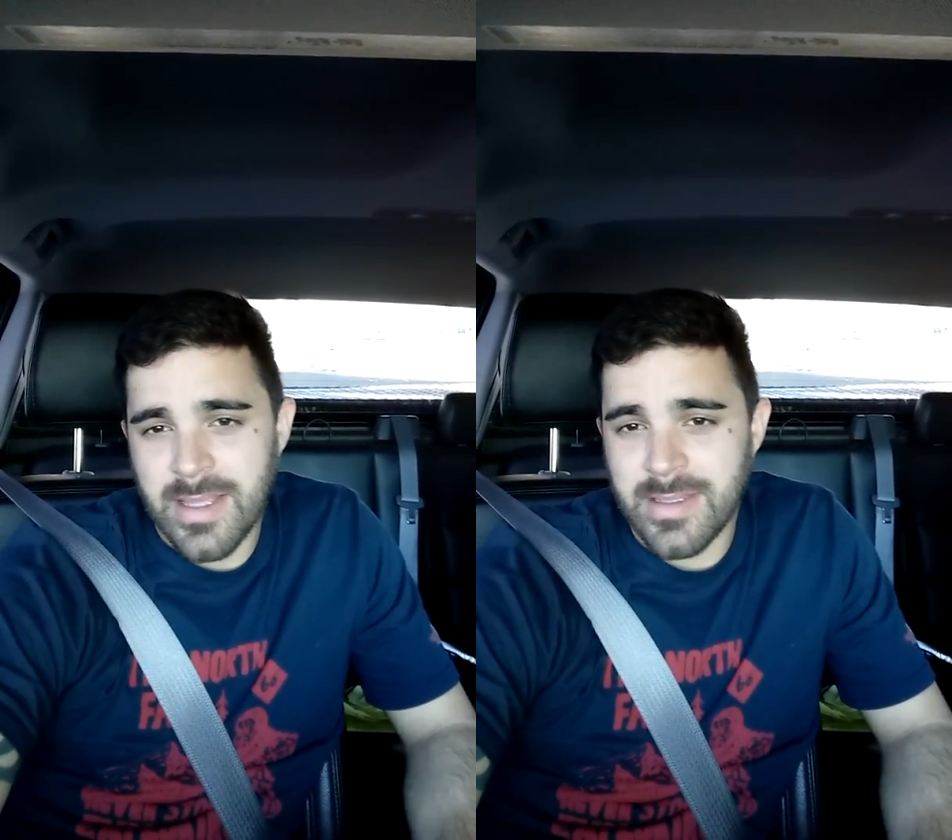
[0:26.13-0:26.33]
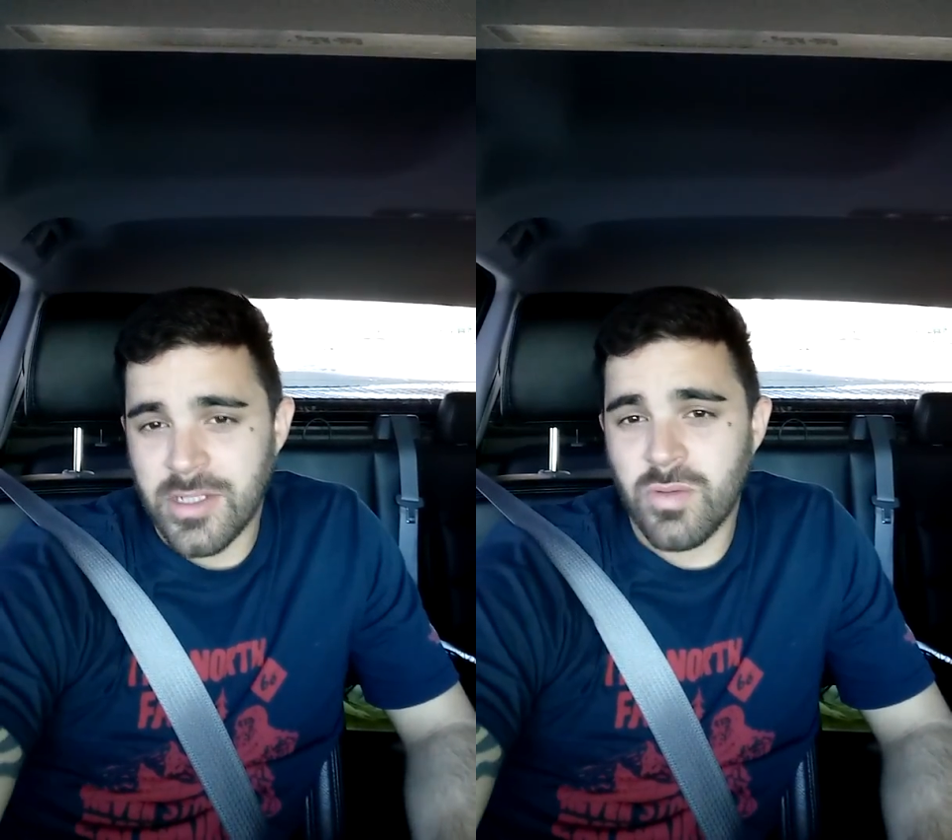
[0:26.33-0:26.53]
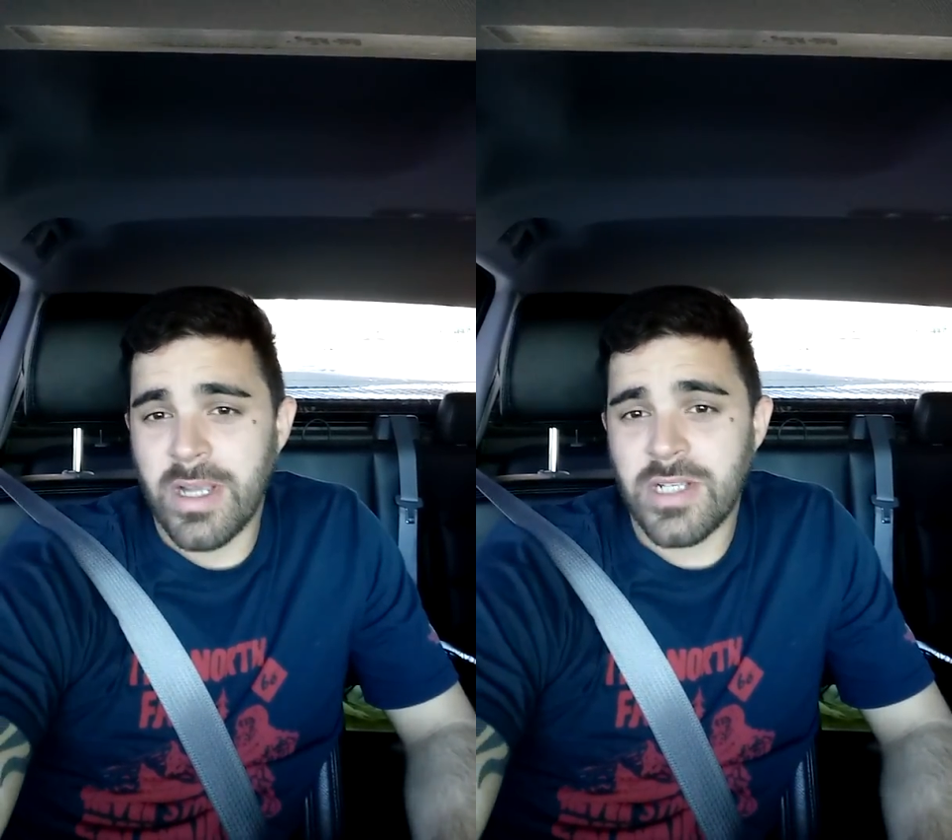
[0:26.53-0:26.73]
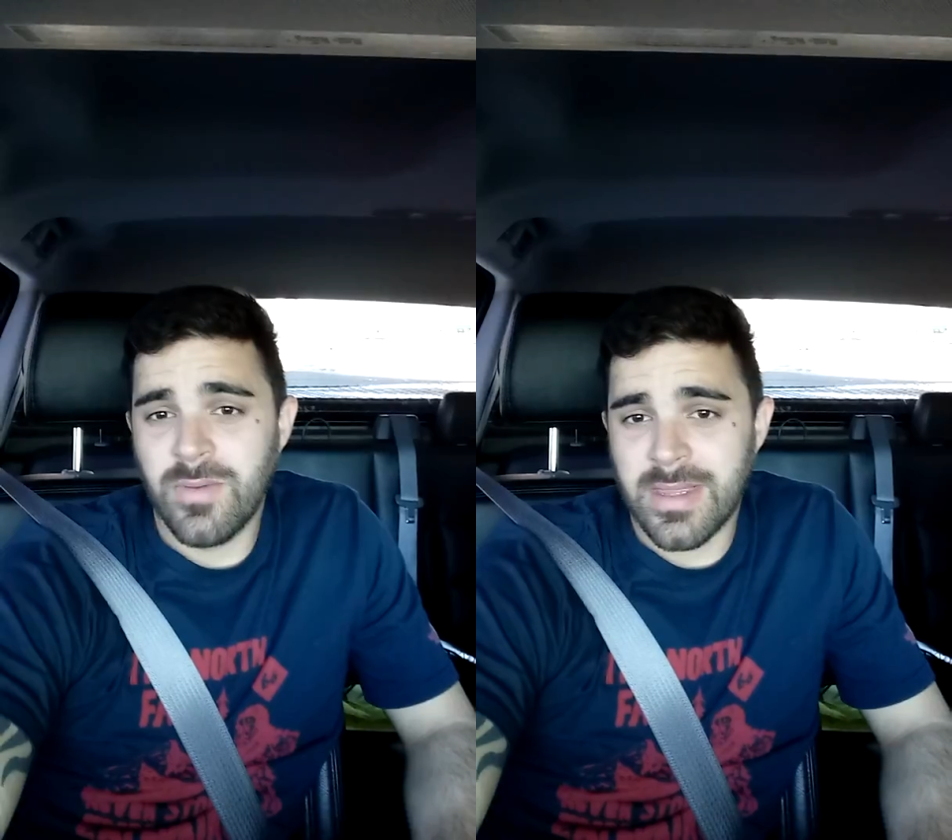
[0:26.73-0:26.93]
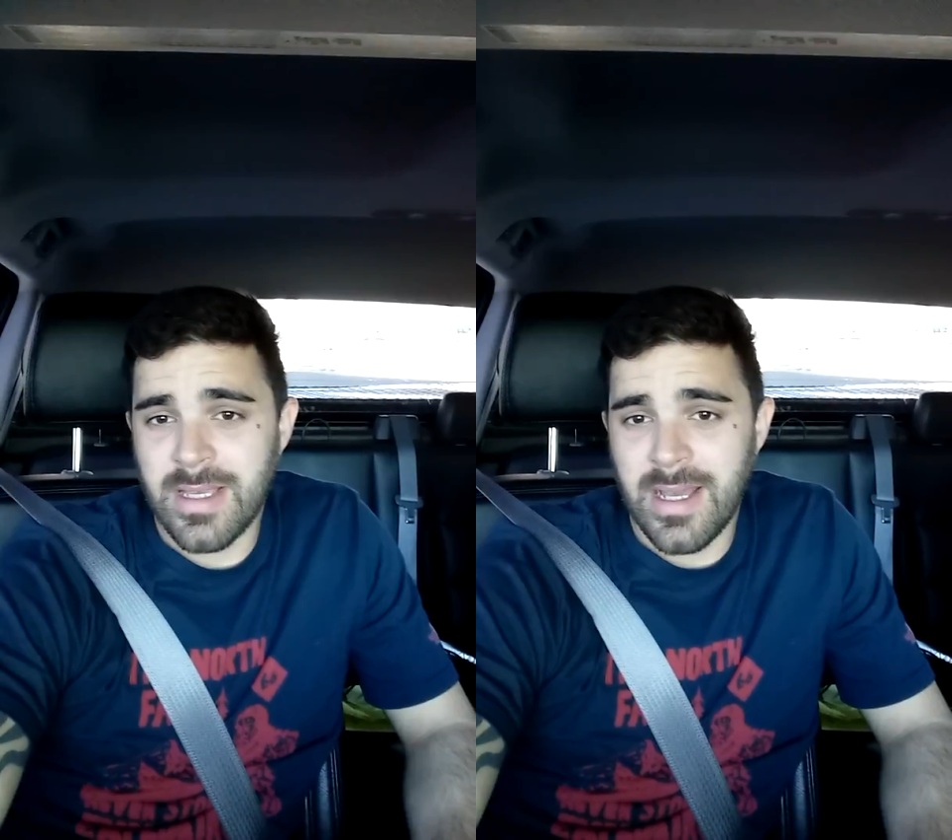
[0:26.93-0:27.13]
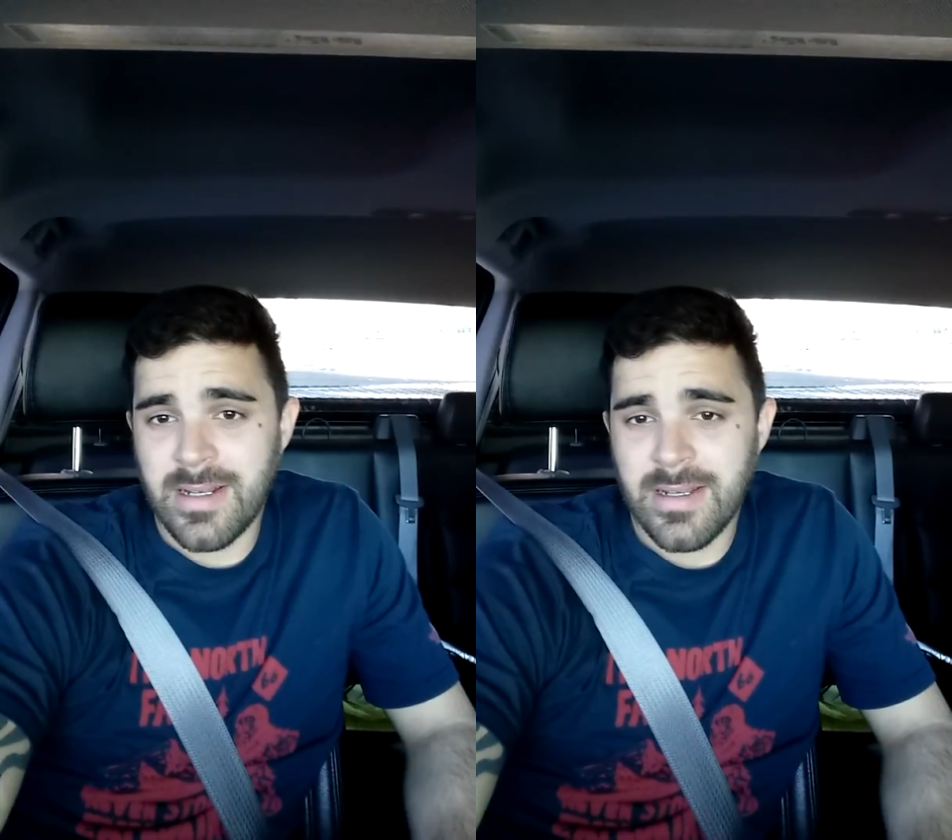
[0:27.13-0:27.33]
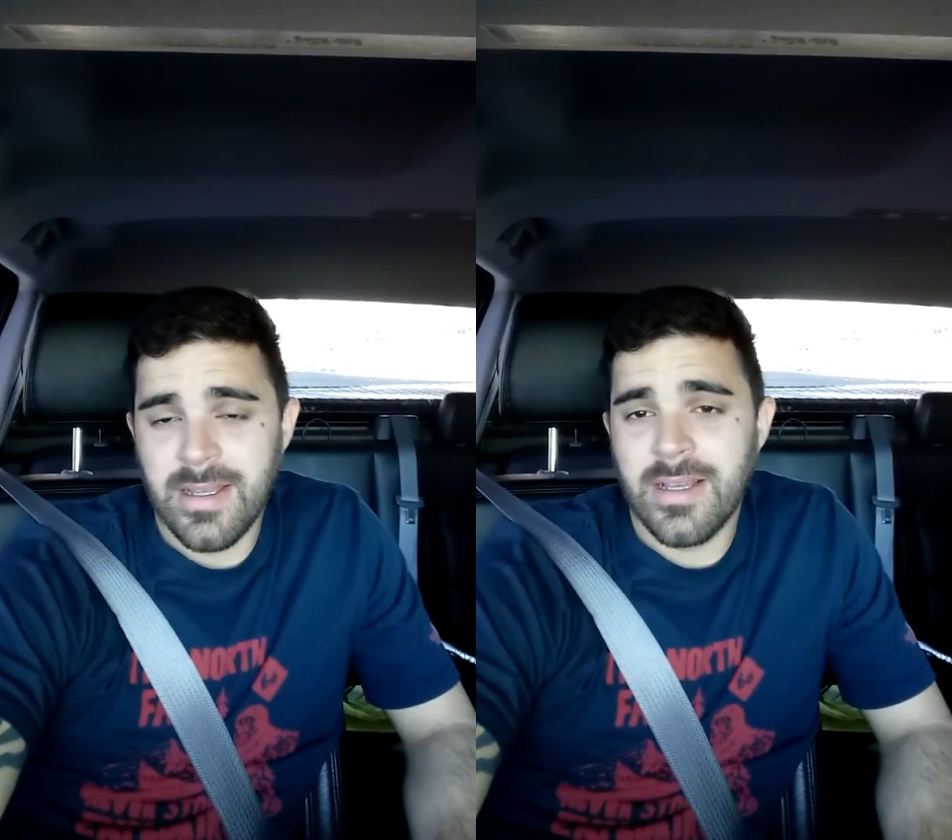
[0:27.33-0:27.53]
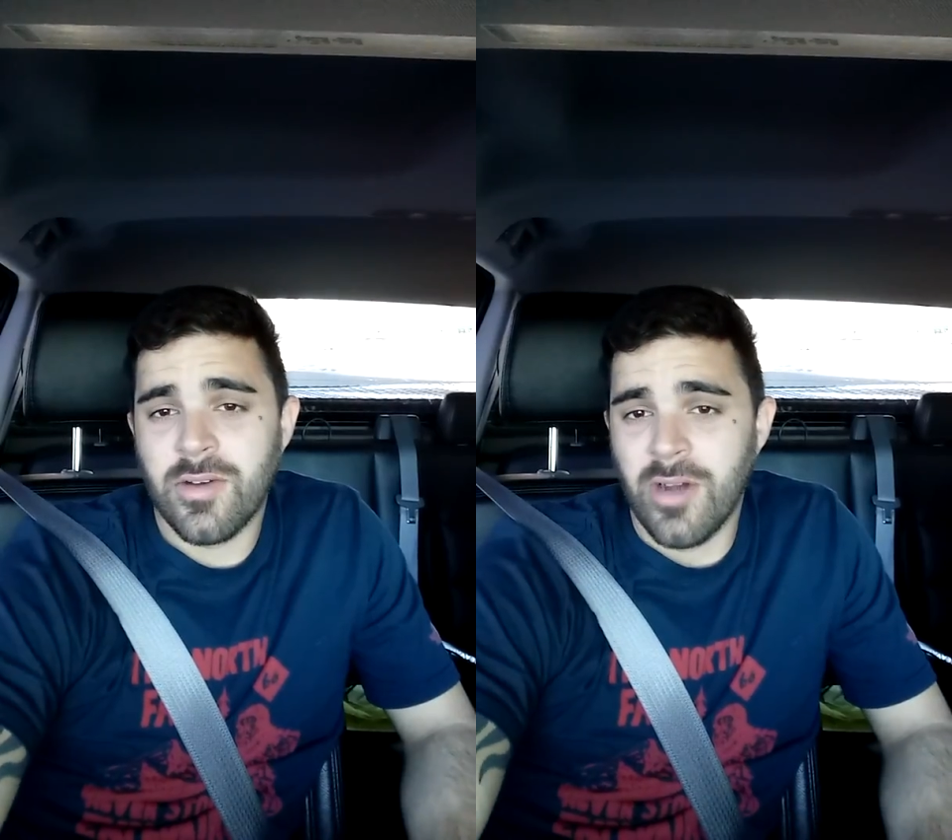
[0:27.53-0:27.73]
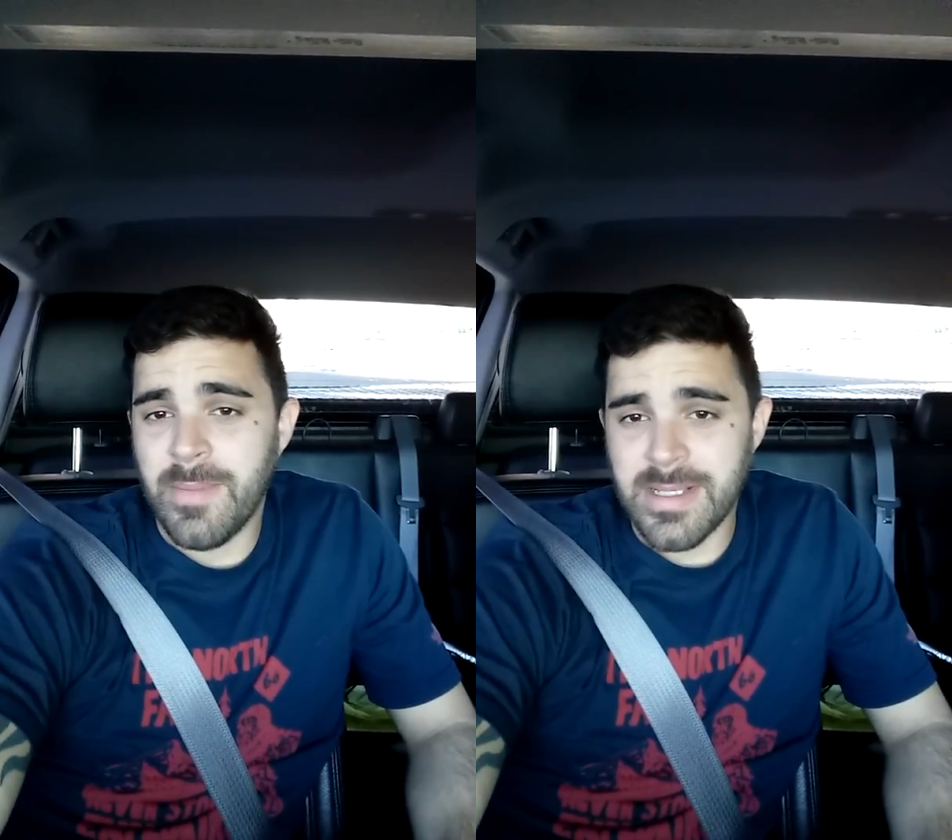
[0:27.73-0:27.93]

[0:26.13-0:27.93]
Situation with that, Coinbase